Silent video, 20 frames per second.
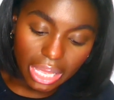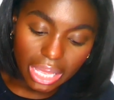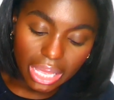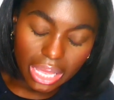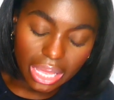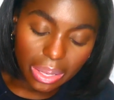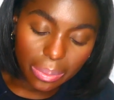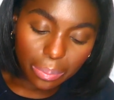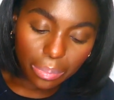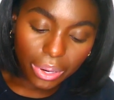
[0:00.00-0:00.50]

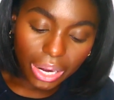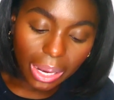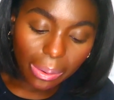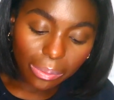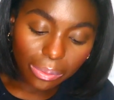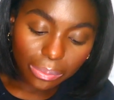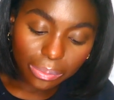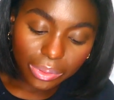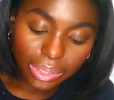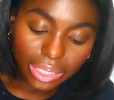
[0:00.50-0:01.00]
it
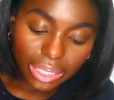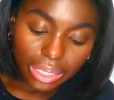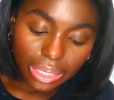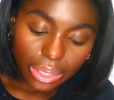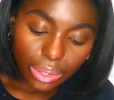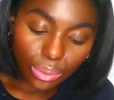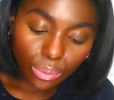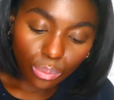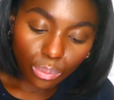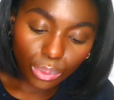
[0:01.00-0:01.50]
probably
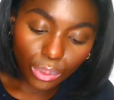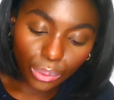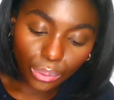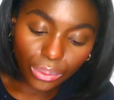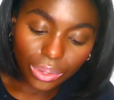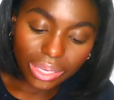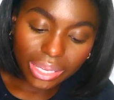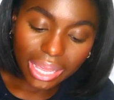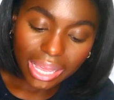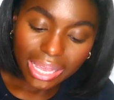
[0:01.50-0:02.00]

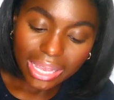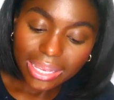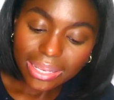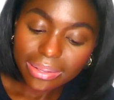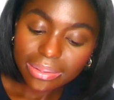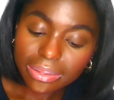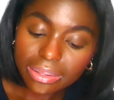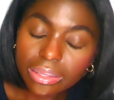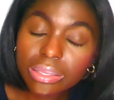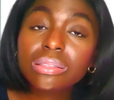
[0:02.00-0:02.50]
will
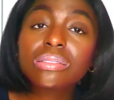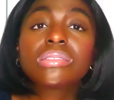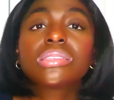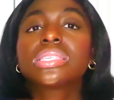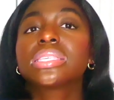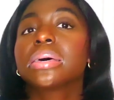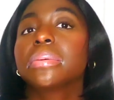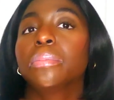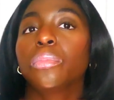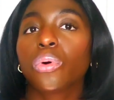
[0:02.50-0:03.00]
gain
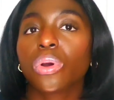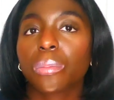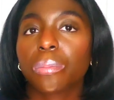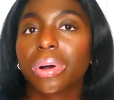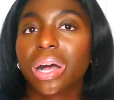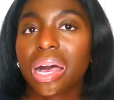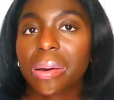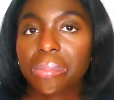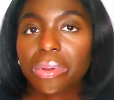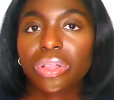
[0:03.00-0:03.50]
some more
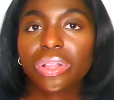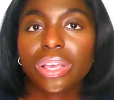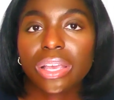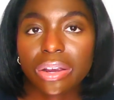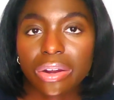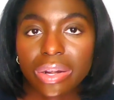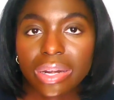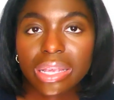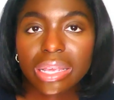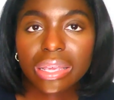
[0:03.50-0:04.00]

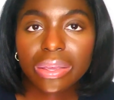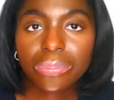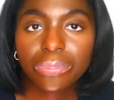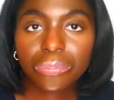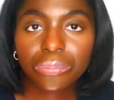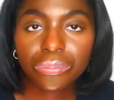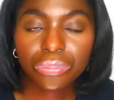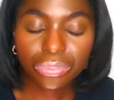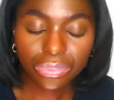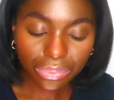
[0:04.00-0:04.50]
popularity
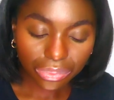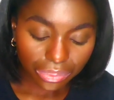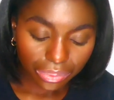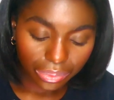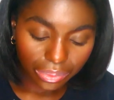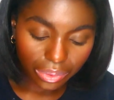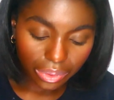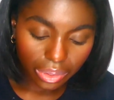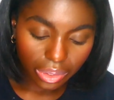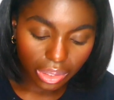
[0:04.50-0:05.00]

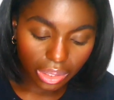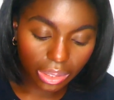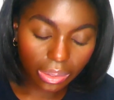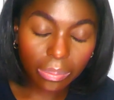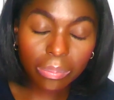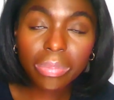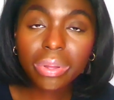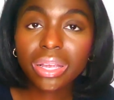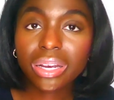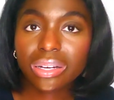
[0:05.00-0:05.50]

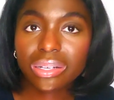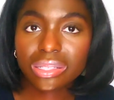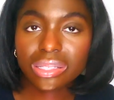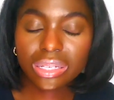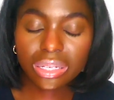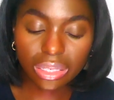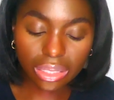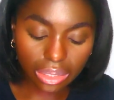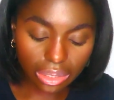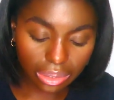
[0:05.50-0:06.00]
compared
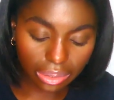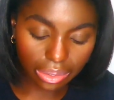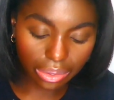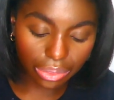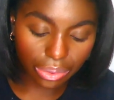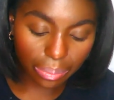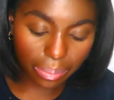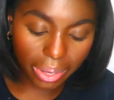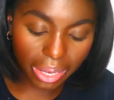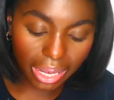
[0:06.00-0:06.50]
to
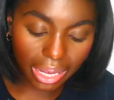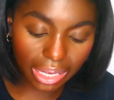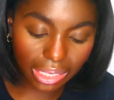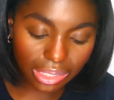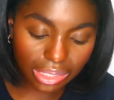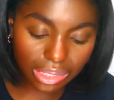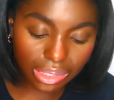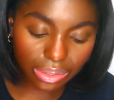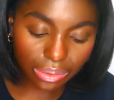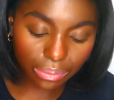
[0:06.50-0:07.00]
the
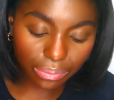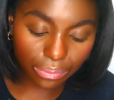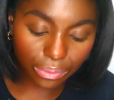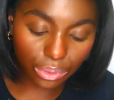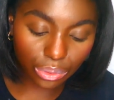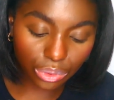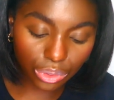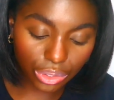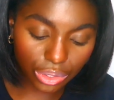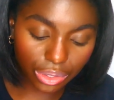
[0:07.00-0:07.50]
past
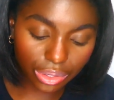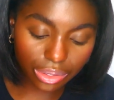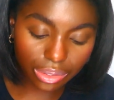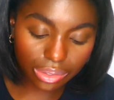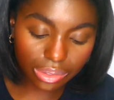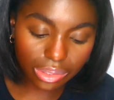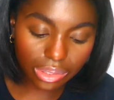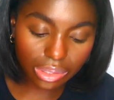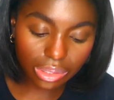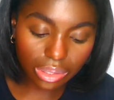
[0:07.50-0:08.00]
few
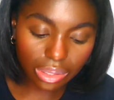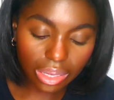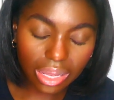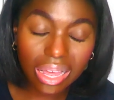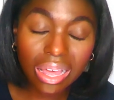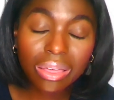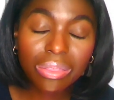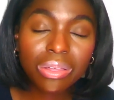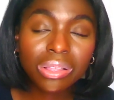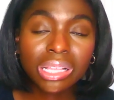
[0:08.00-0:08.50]
years.
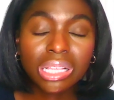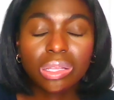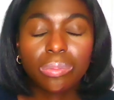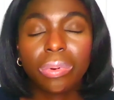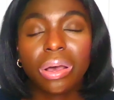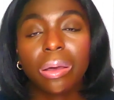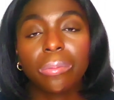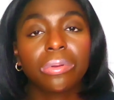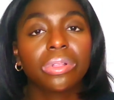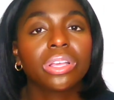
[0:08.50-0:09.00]
I think that the
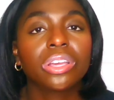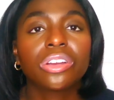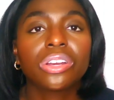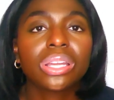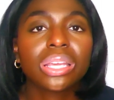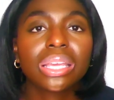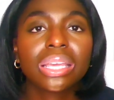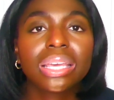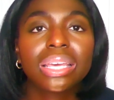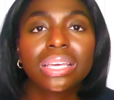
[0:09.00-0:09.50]

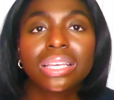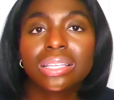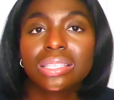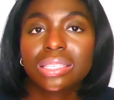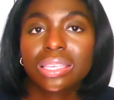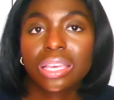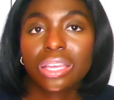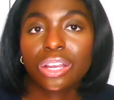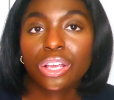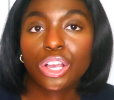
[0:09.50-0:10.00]
popularity is
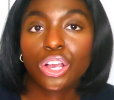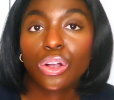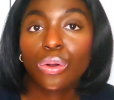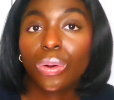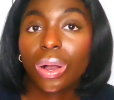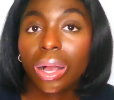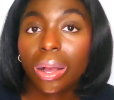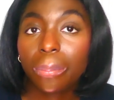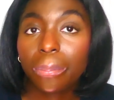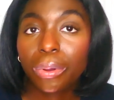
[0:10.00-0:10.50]
going to go
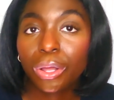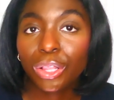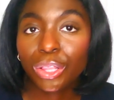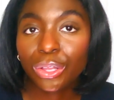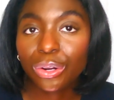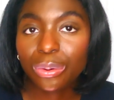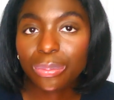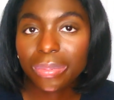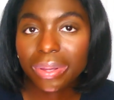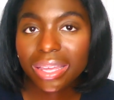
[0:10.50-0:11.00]
up a
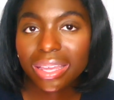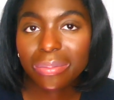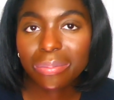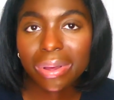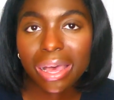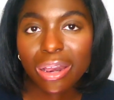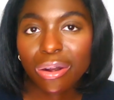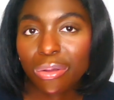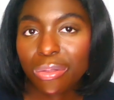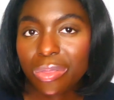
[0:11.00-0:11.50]
little bit,
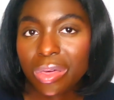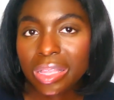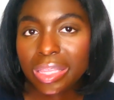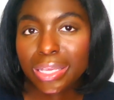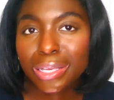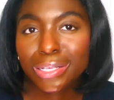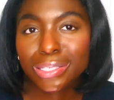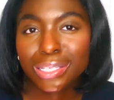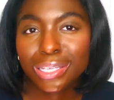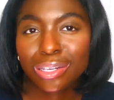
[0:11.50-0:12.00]
but I don't think
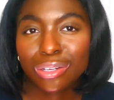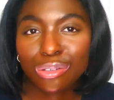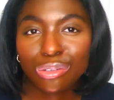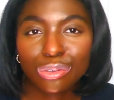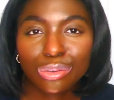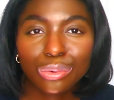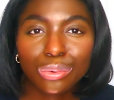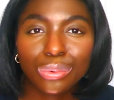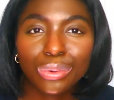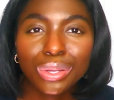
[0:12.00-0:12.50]
that it's going to
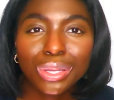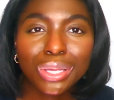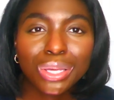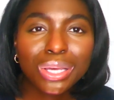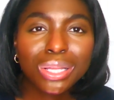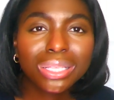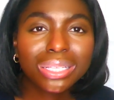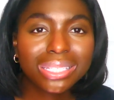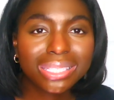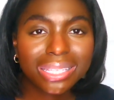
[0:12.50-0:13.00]
do
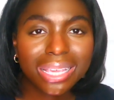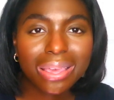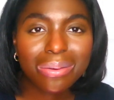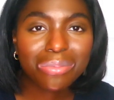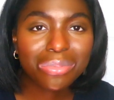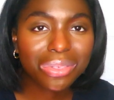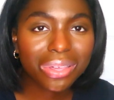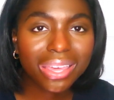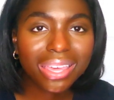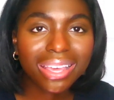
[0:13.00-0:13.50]
the
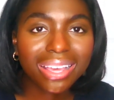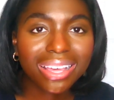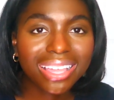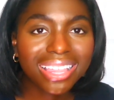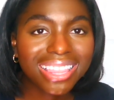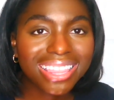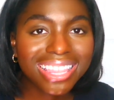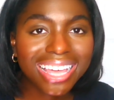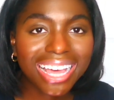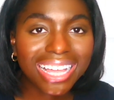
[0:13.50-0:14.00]
same thing
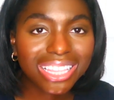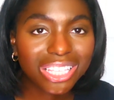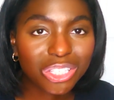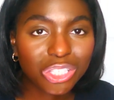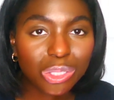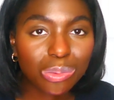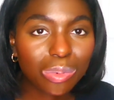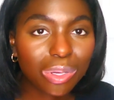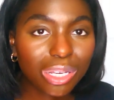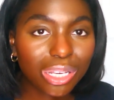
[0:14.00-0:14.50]
that the
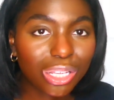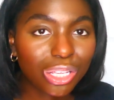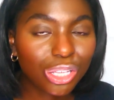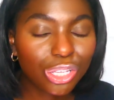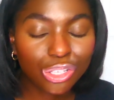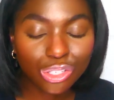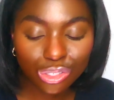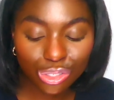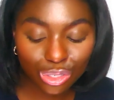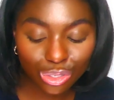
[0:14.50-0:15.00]
Speedy
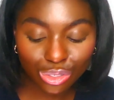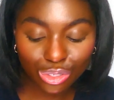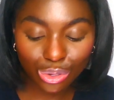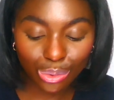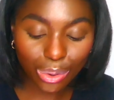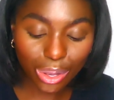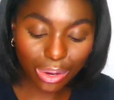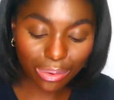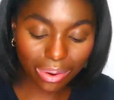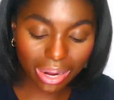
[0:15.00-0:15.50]
is
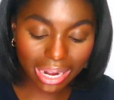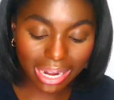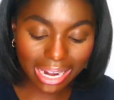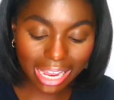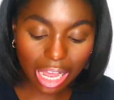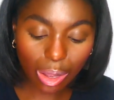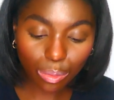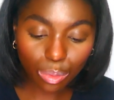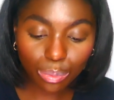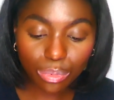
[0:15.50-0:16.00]
doing right
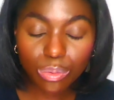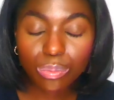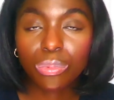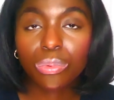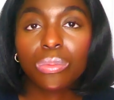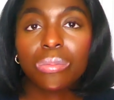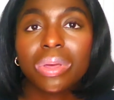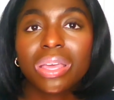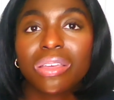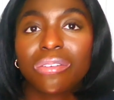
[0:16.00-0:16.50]
now. But people
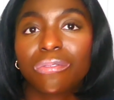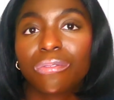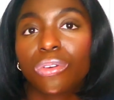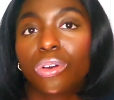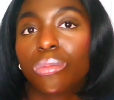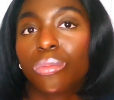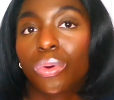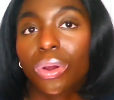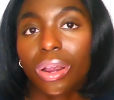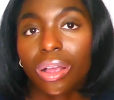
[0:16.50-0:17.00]
may feel
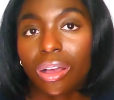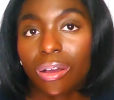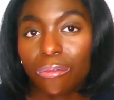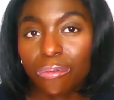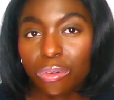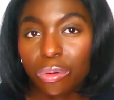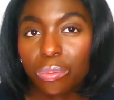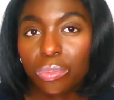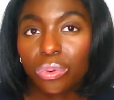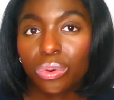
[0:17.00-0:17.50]
more
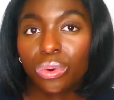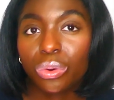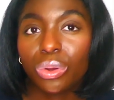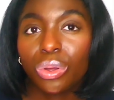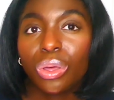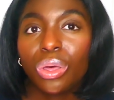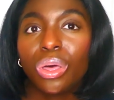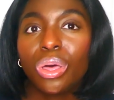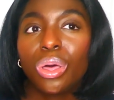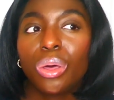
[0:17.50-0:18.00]
comfortable
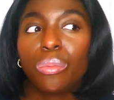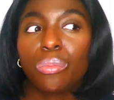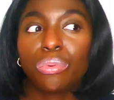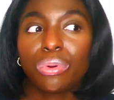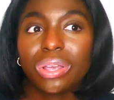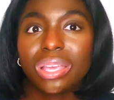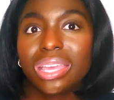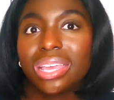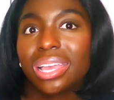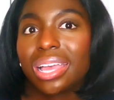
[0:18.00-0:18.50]

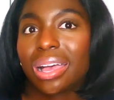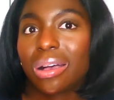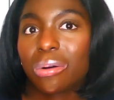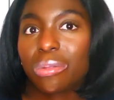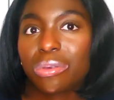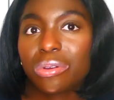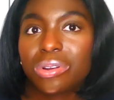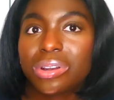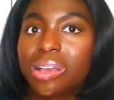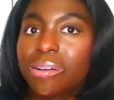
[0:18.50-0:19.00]
bringing out
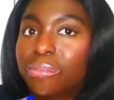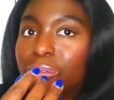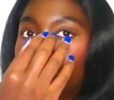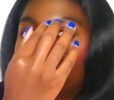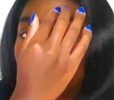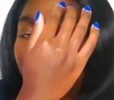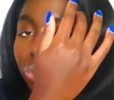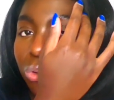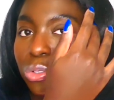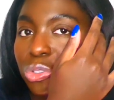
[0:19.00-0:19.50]
their
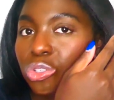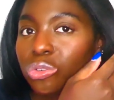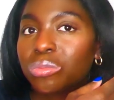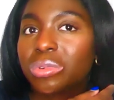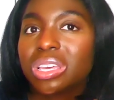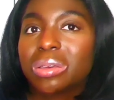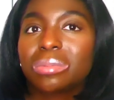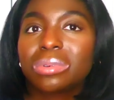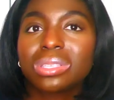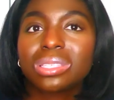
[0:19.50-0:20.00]
Neverfull. So
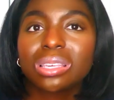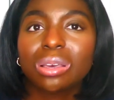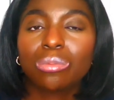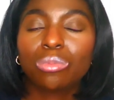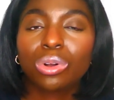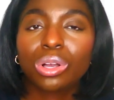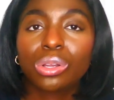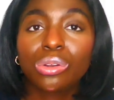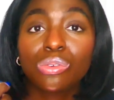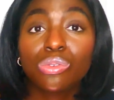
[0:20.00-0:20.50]
maybe
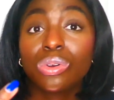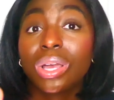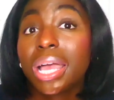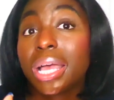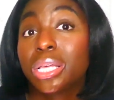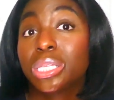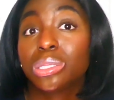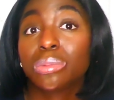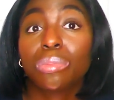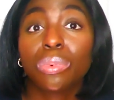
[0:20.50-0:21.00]
someone who
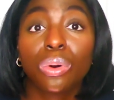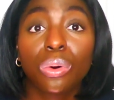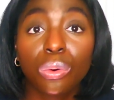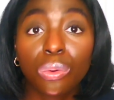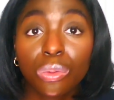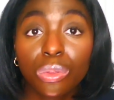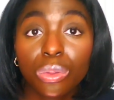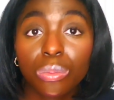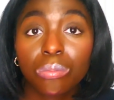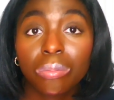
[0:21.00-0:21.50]
has
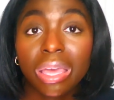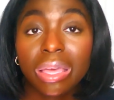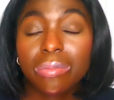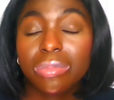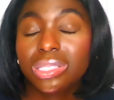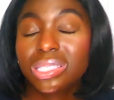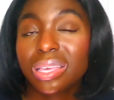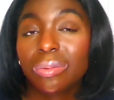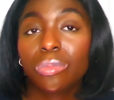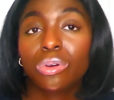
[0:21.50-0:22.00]
both, maybe
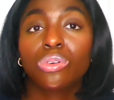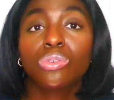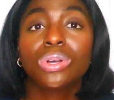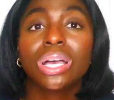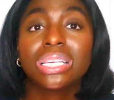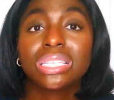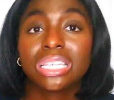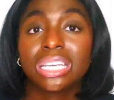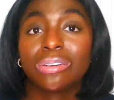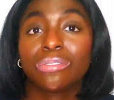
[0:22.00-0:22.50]
someone who
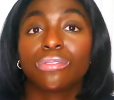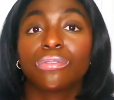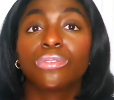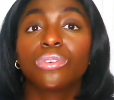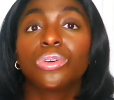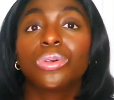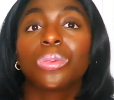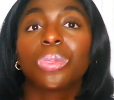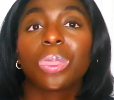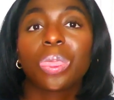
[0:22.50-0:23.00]
has a
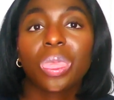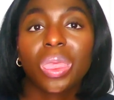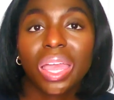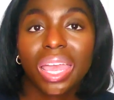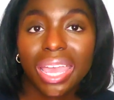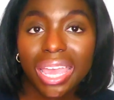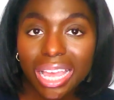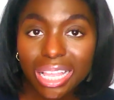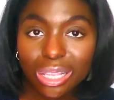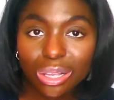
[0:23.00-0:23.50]
Neverfull
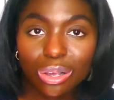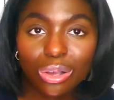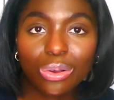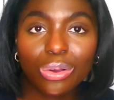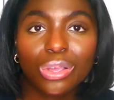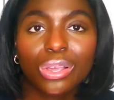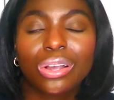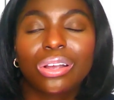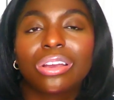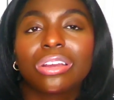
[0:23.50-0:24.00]
and the
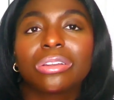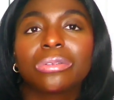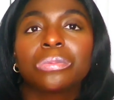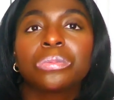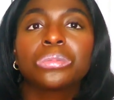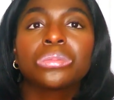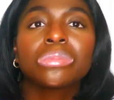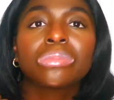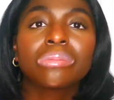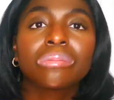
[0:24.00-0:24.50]
Goyard,
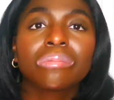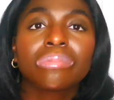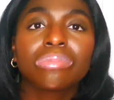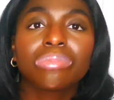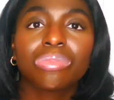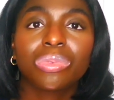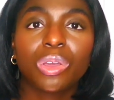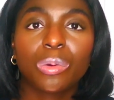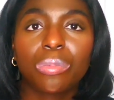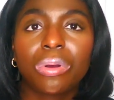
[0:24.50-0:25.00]

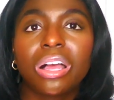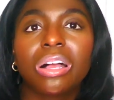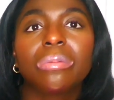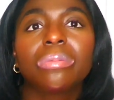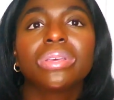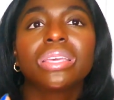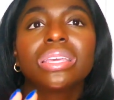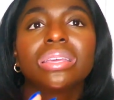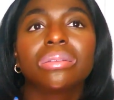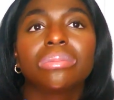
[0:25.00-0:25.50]
they're
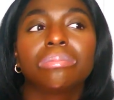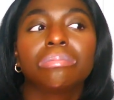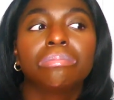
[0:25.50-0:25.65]
probably